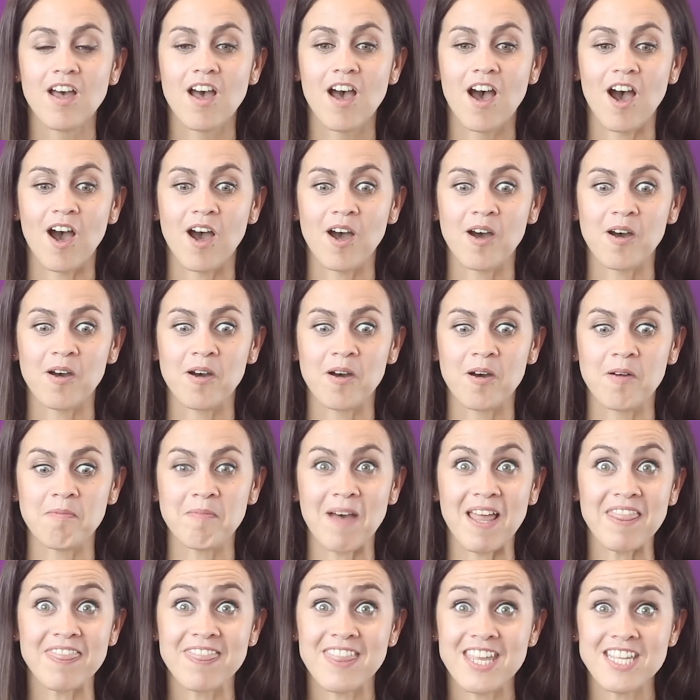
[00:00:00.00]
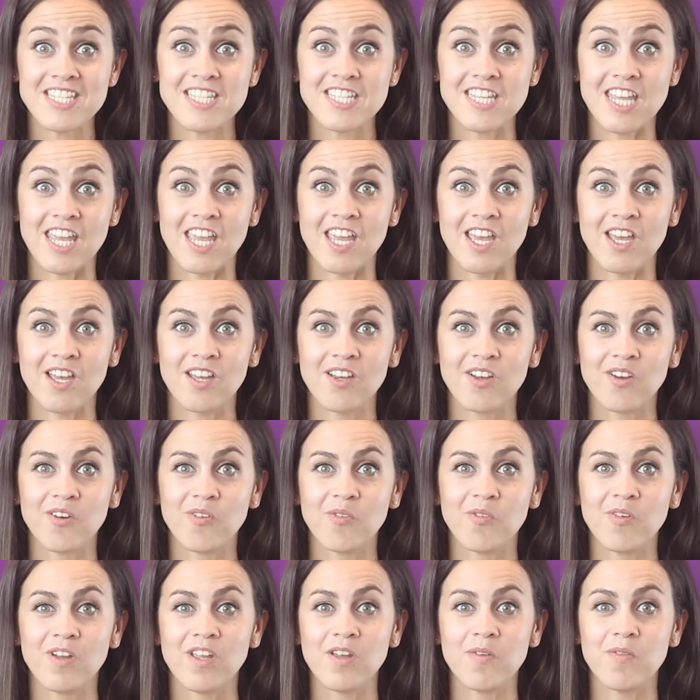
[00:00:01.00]
and this year
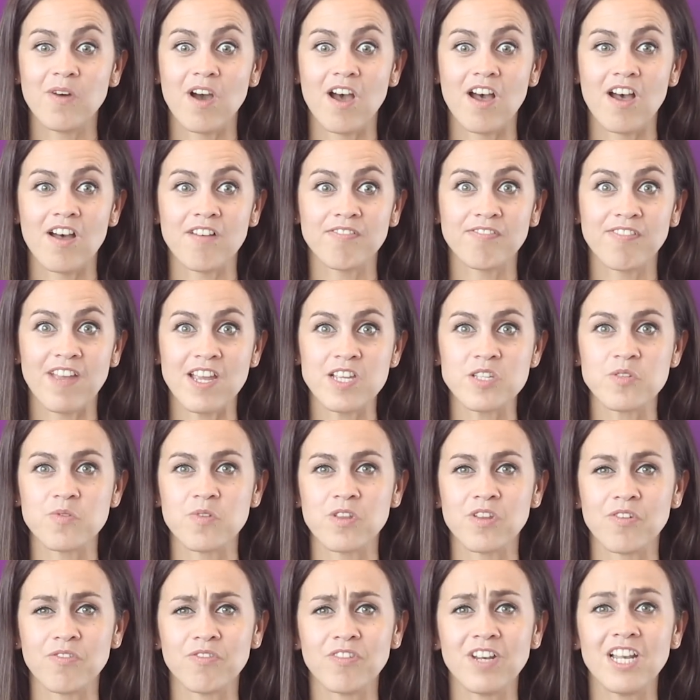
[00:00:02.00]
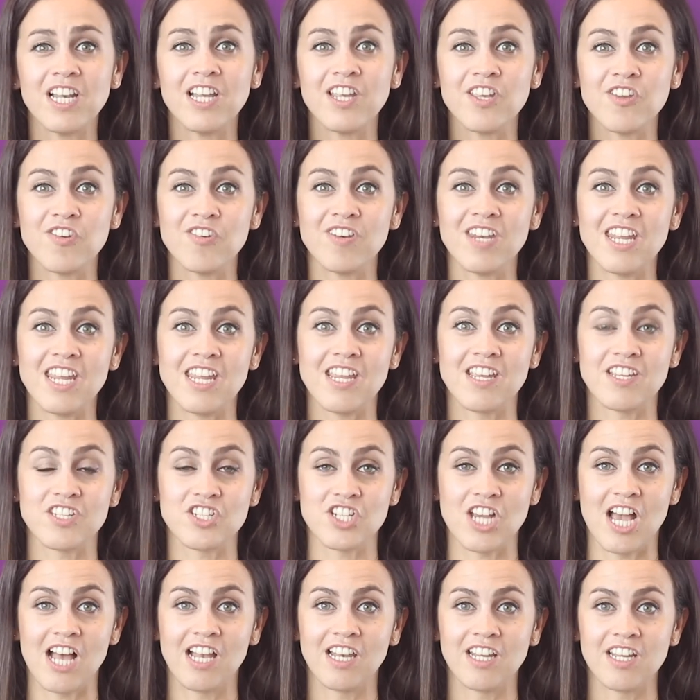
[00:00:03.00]
we were faced with a really unique
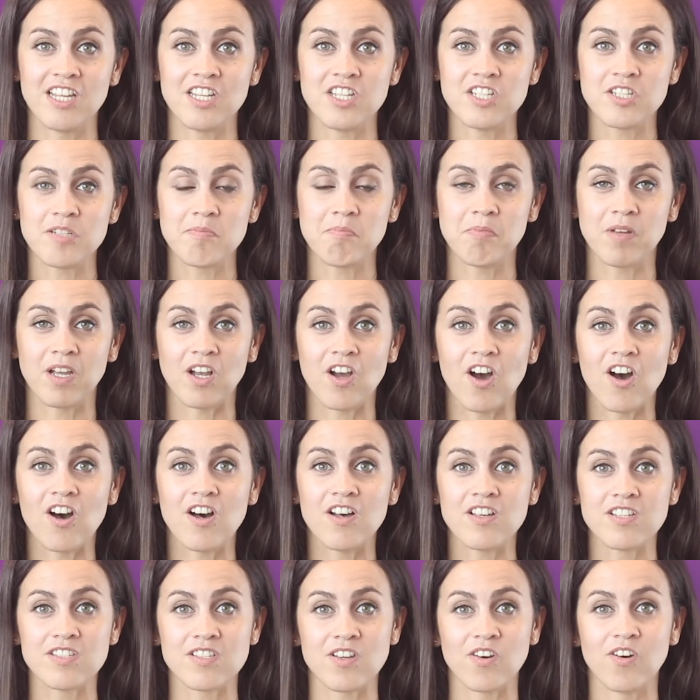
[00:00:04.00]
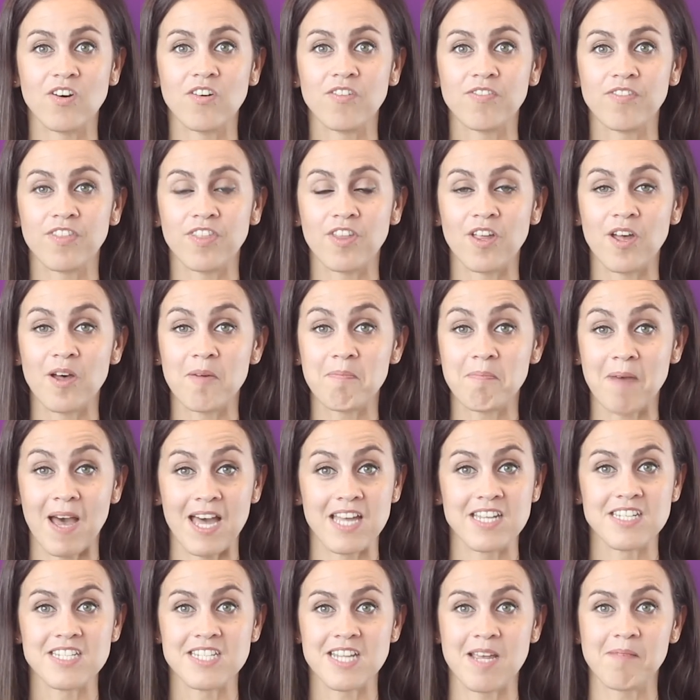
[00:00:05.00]
challenge because of the
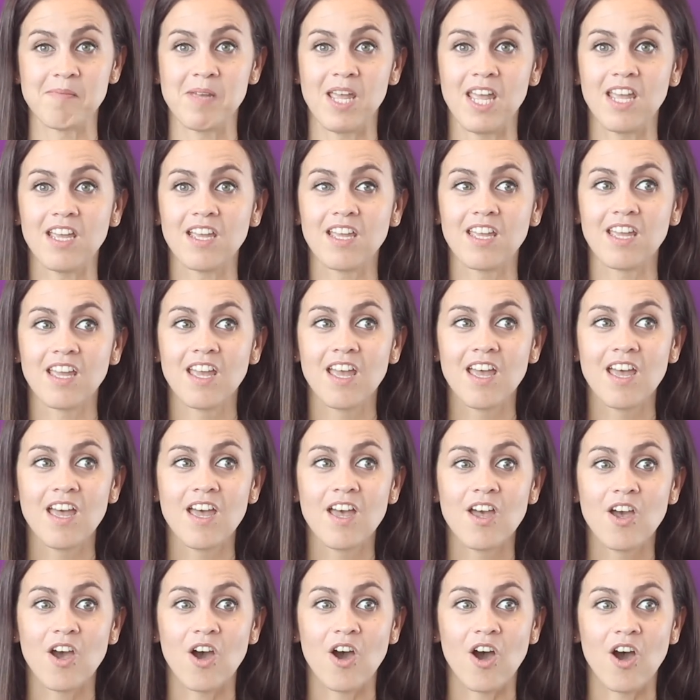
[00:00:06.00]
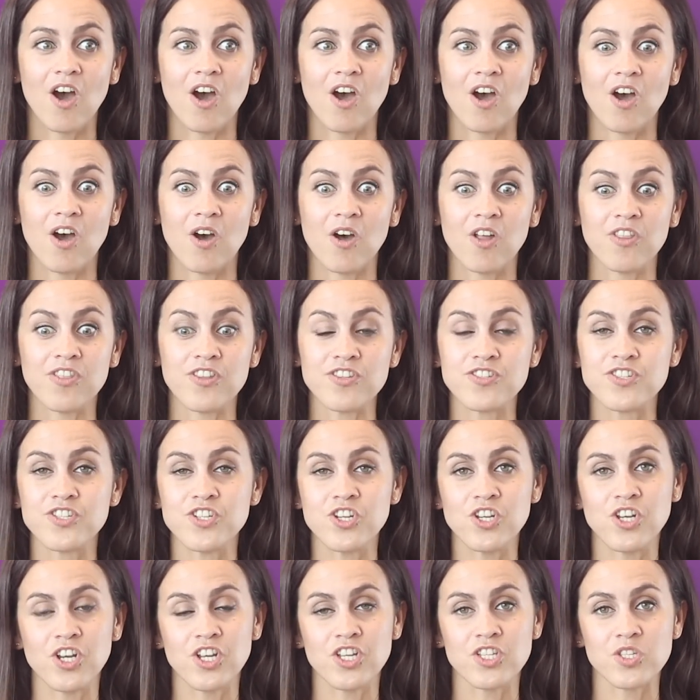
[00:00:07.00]
pandemic. The
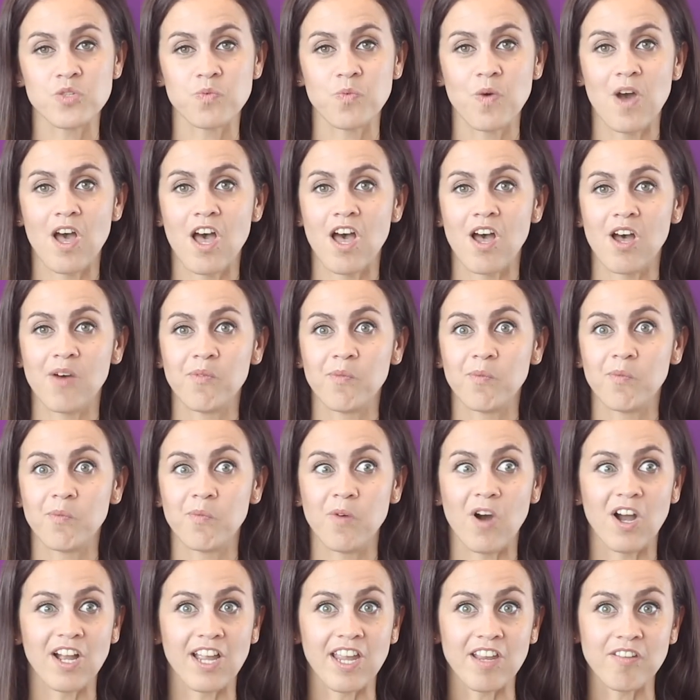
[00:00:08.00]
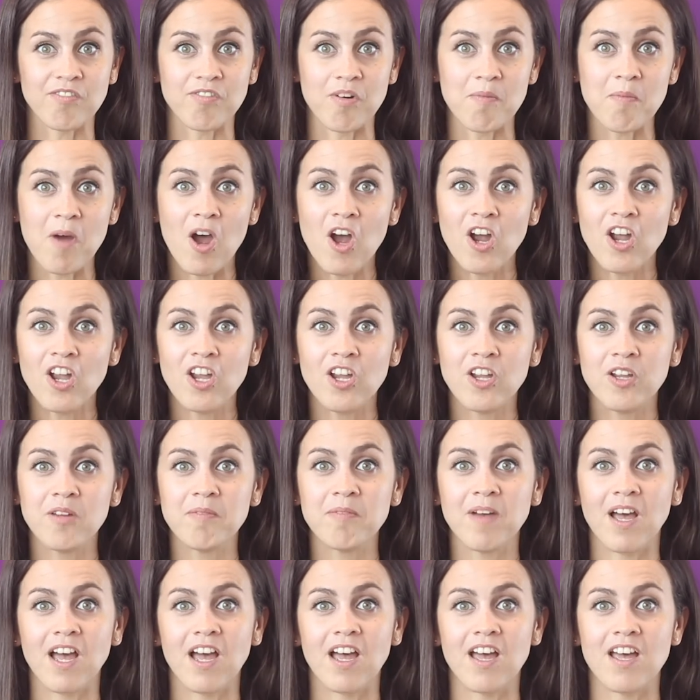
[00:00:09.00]
students were working from
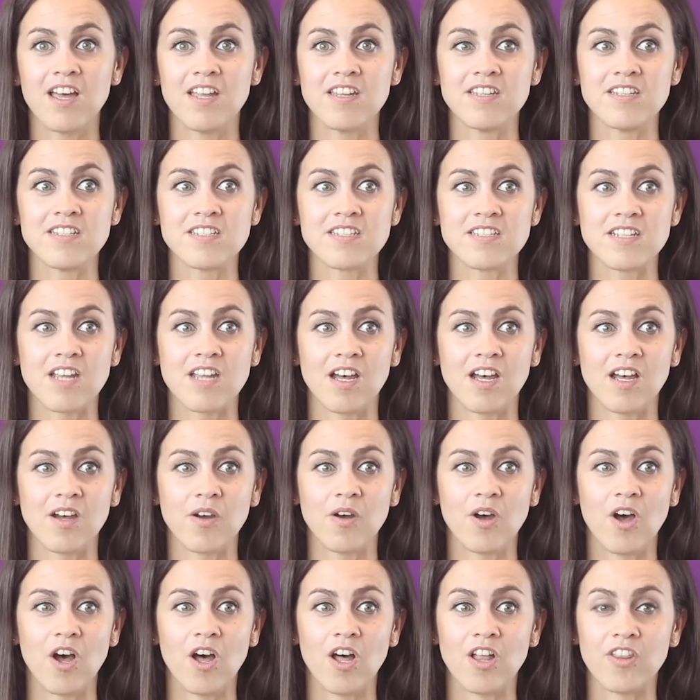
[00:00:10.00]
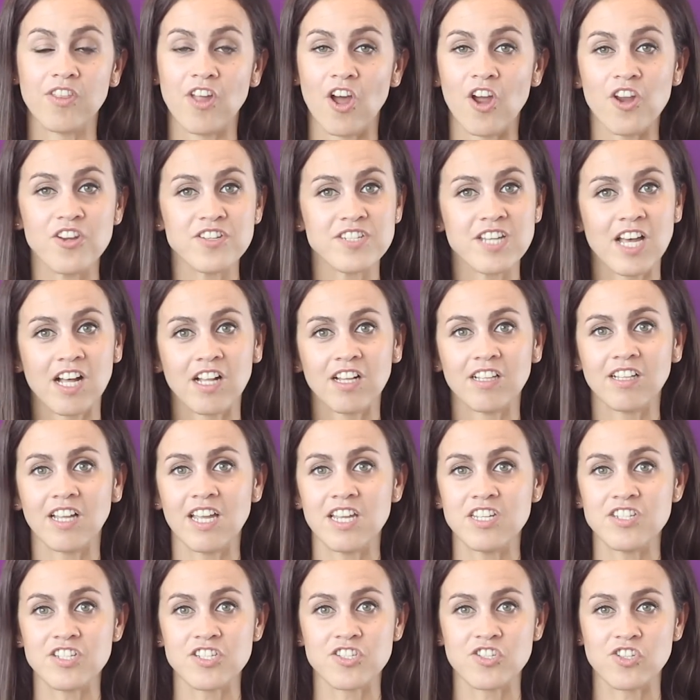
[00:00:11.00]
home and the hotel
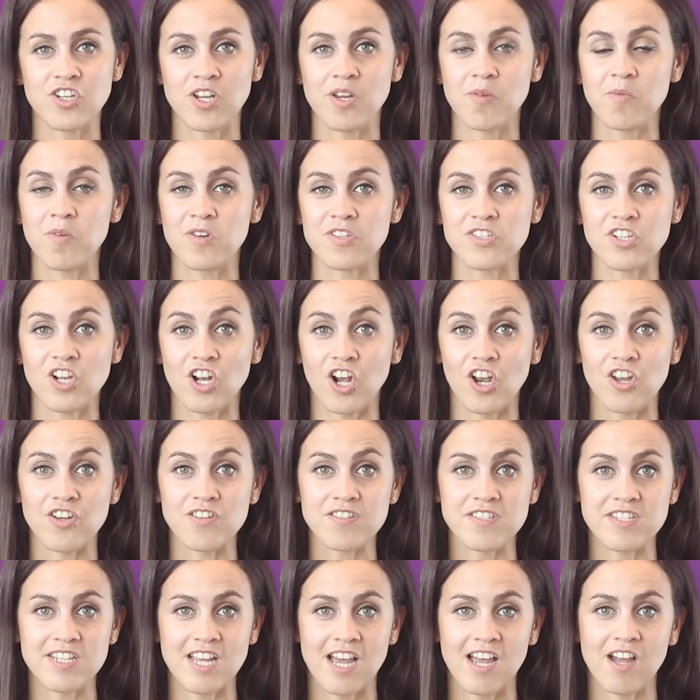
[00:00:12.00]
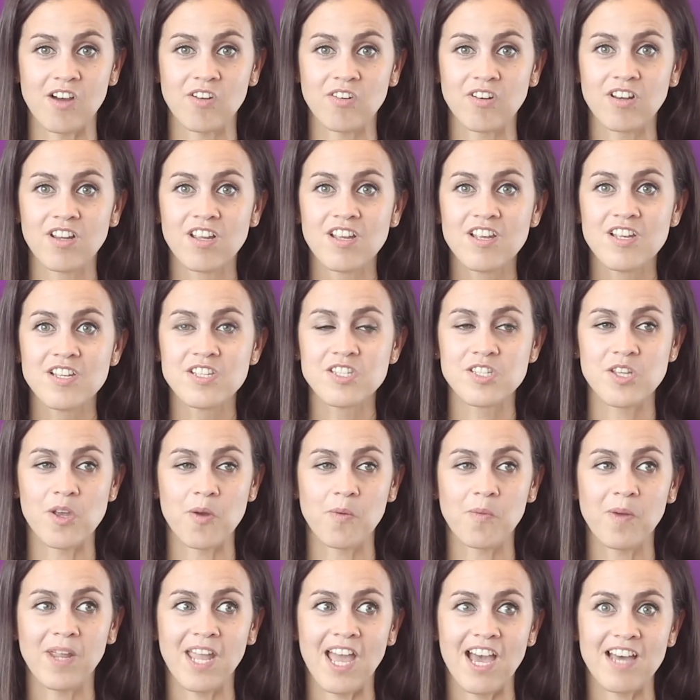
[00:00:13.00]
industry was closed down,
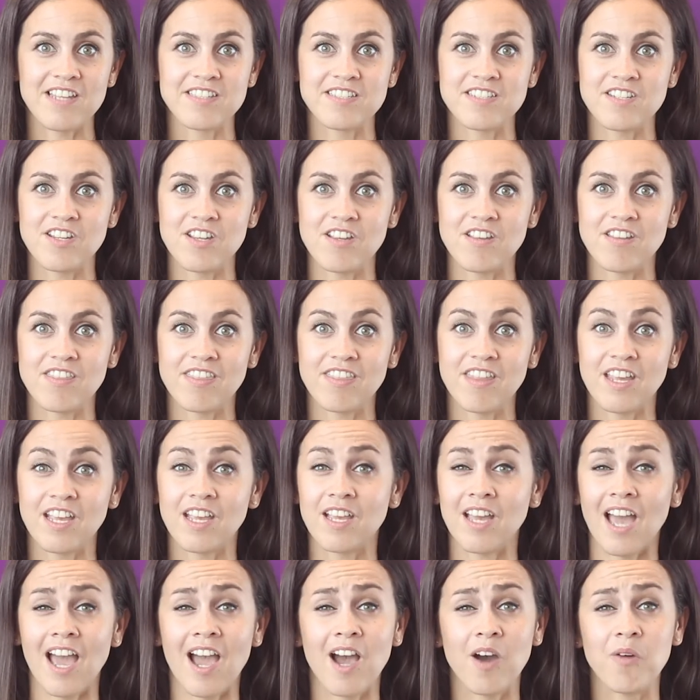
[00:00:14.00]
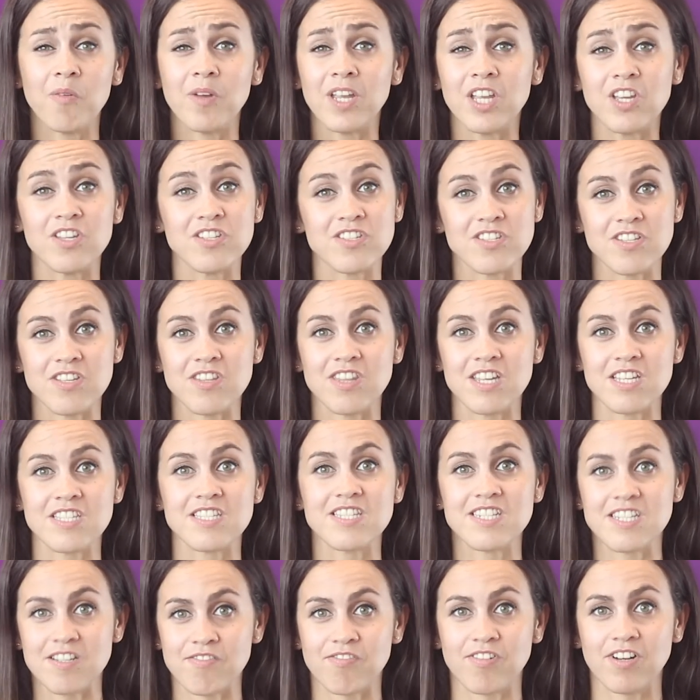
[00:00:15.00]
so we had to think how we could do
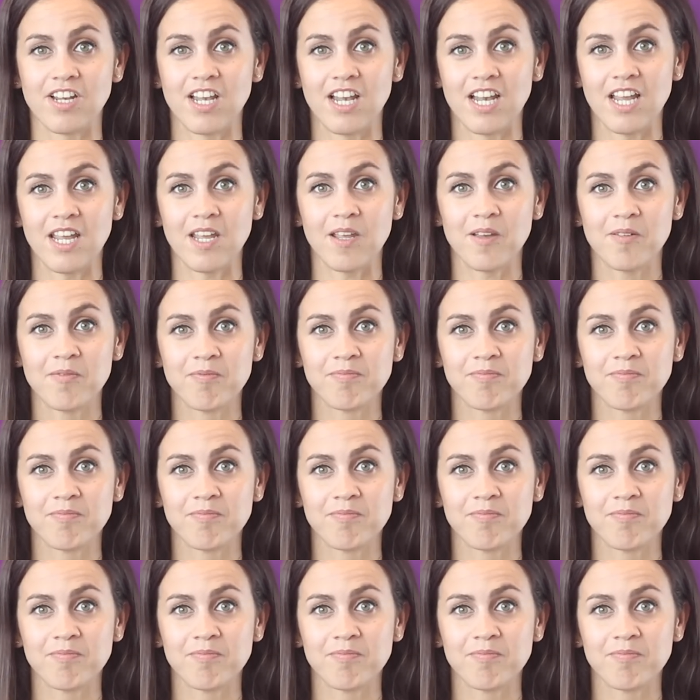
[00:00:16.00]
this differently.